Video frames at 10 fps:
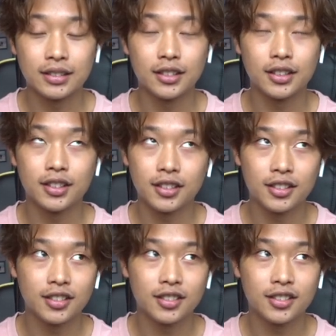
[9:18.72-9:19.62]
oh
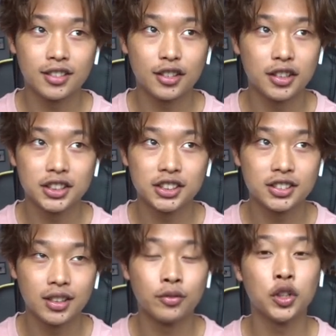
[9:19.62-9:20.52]
gosh,
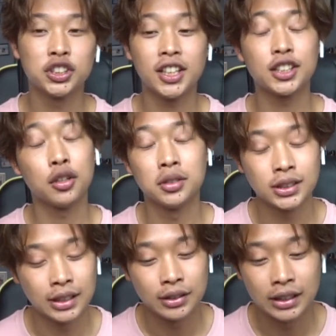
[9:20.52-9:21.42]
unfortunately it's closed
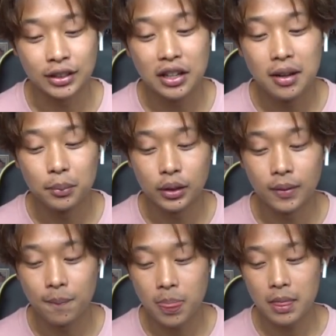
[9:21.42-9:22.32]
down now, but
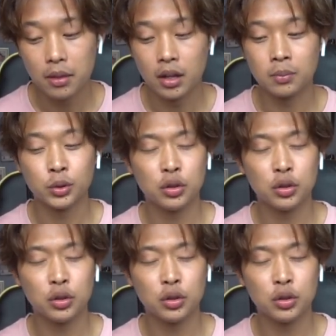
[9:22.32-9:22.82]
I'm sure